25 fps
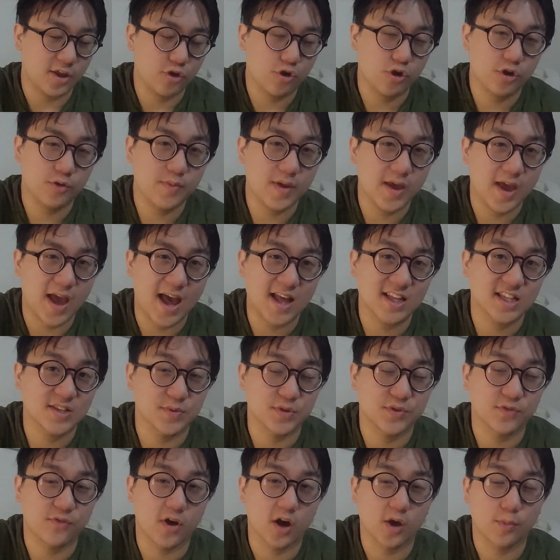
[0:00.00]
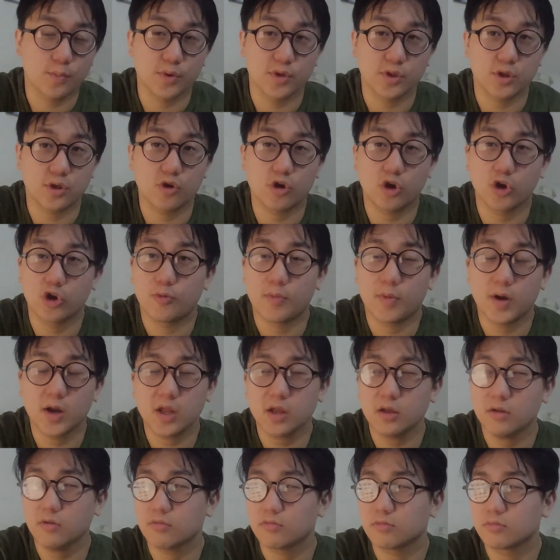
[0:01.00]
you could be handsome as fuck, but you got no
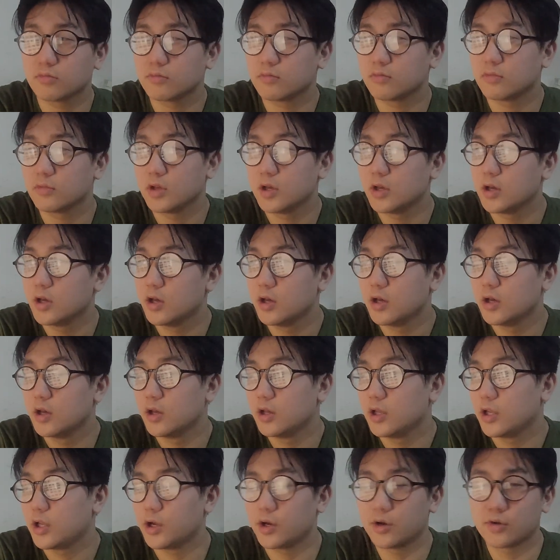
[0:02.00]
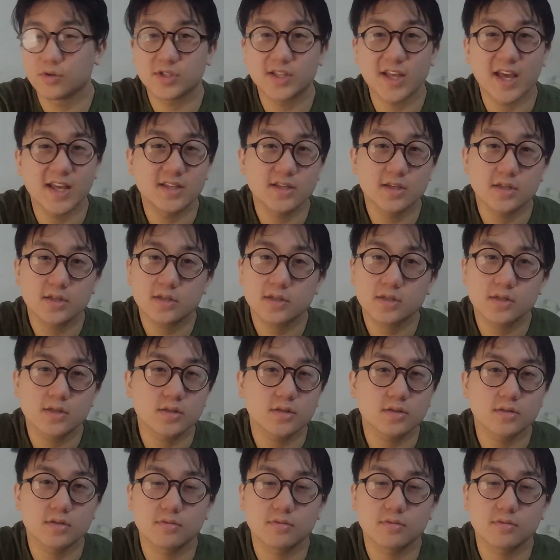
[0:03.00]
money, you got no status,